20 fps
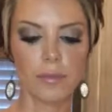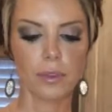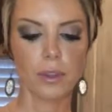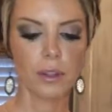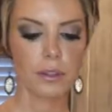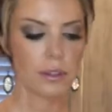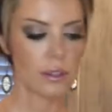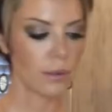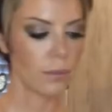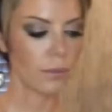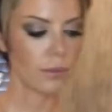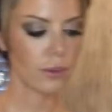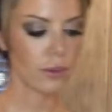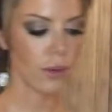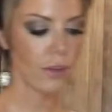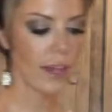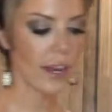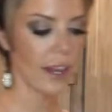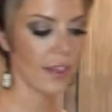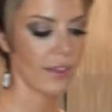So throw that
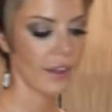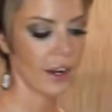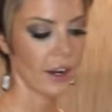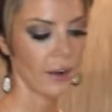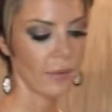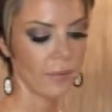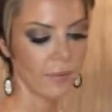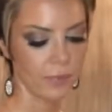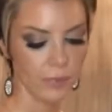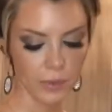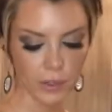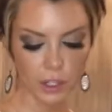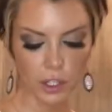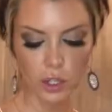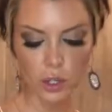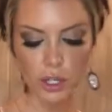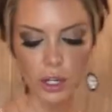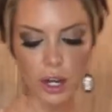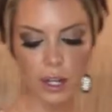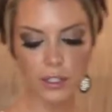in there. You can
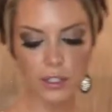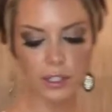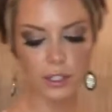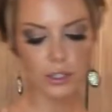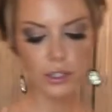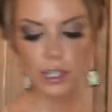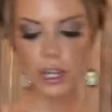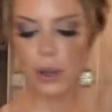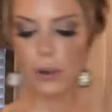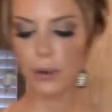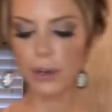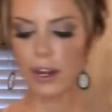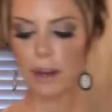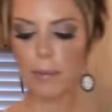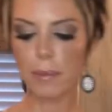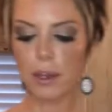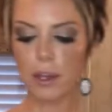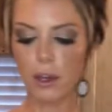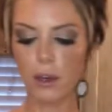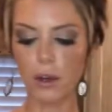also use coconut
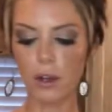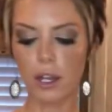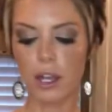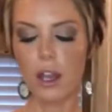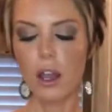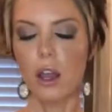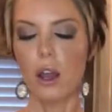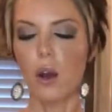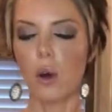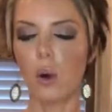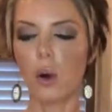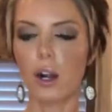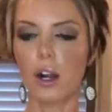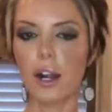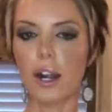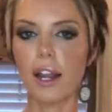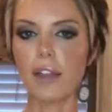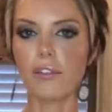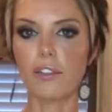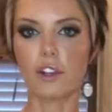milk, or
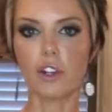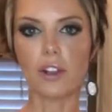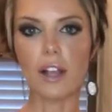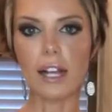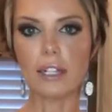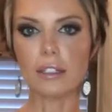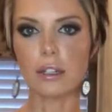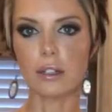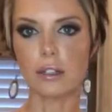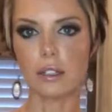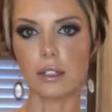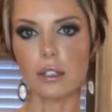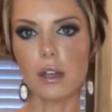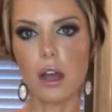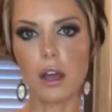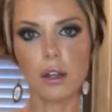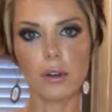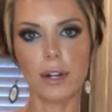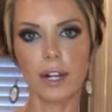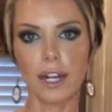if you're lactose
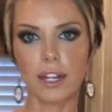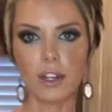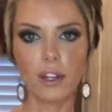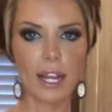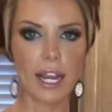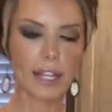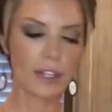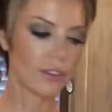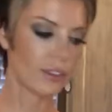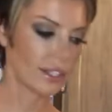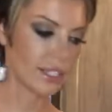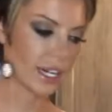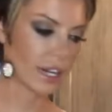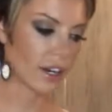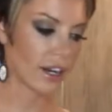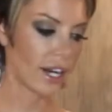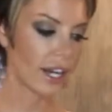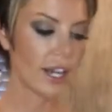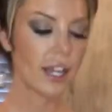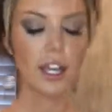intolerant and you can't do the
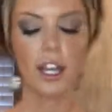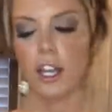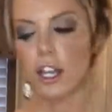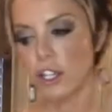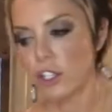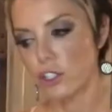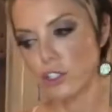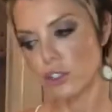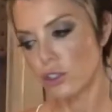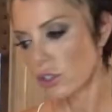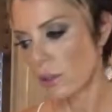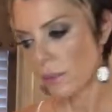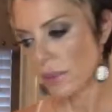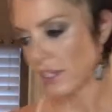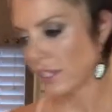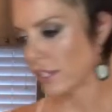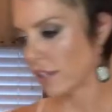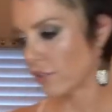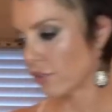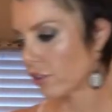dairy, do something
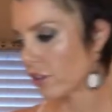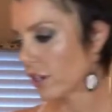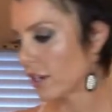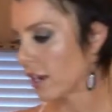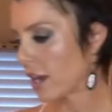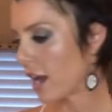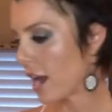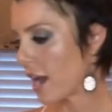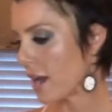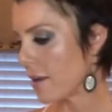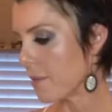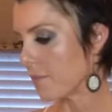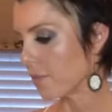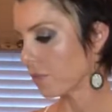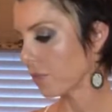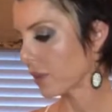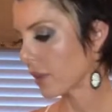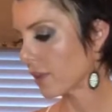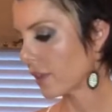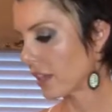different.
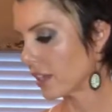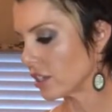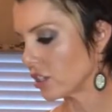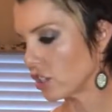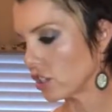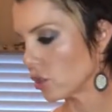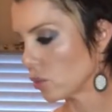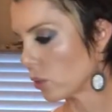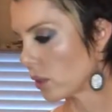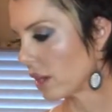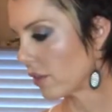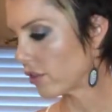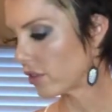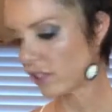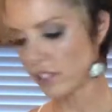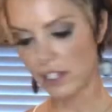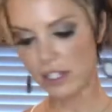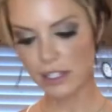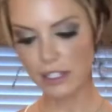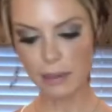That just whatever
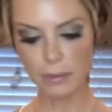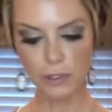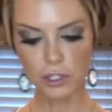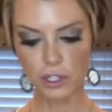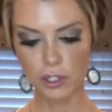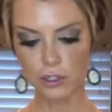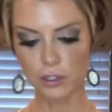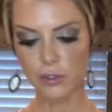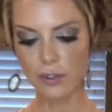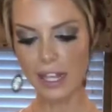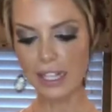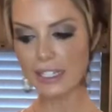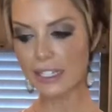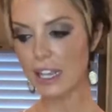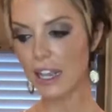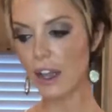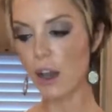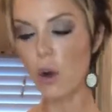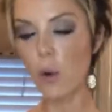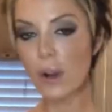is up to you. So that's
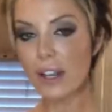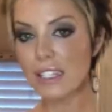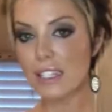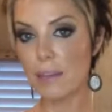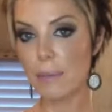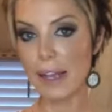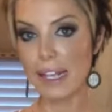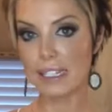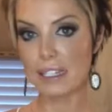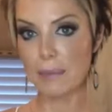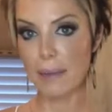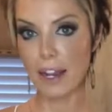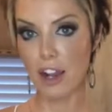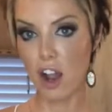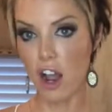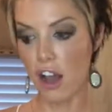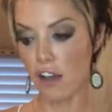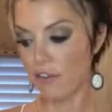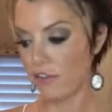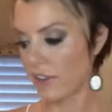always the base of my
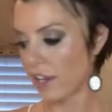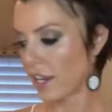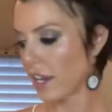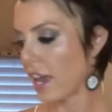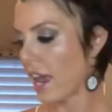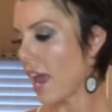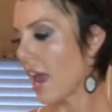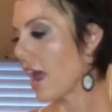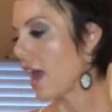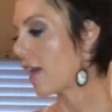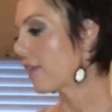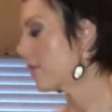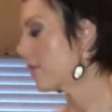coffee. And then